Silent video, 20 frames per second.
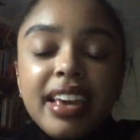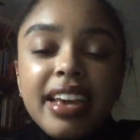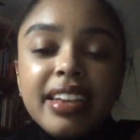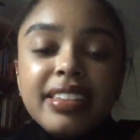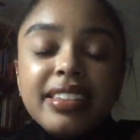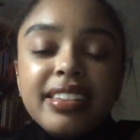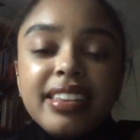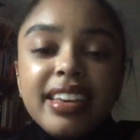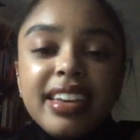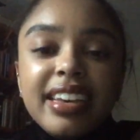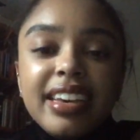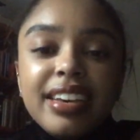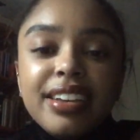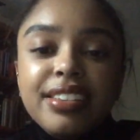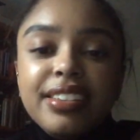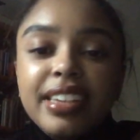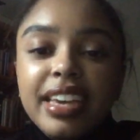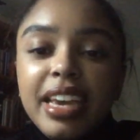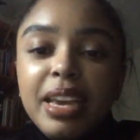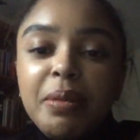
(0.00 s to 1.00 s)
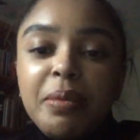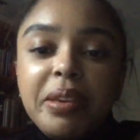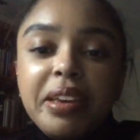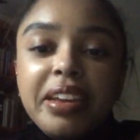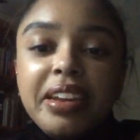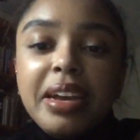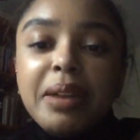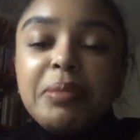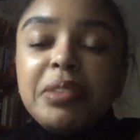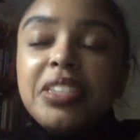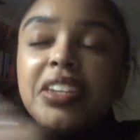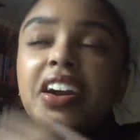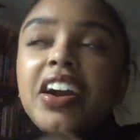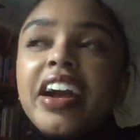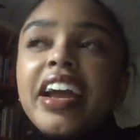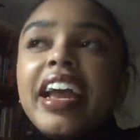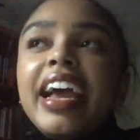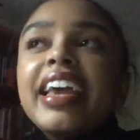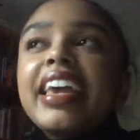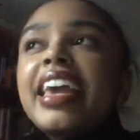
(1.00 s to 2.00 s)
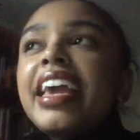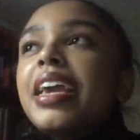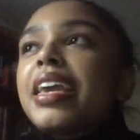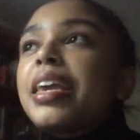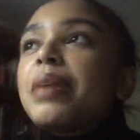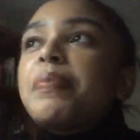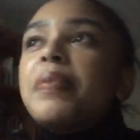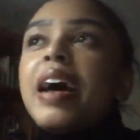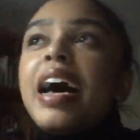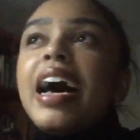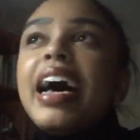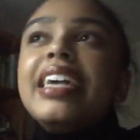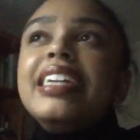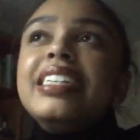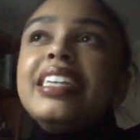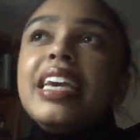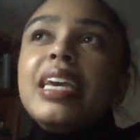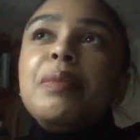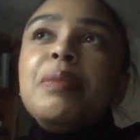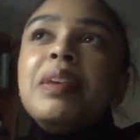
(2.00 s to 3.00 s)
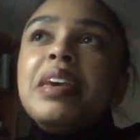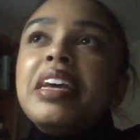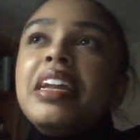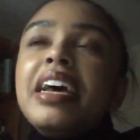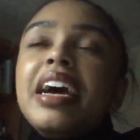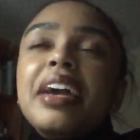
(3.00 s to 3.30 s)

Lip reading: yeah, Damien. I'm sorry. I can't get behind Damien.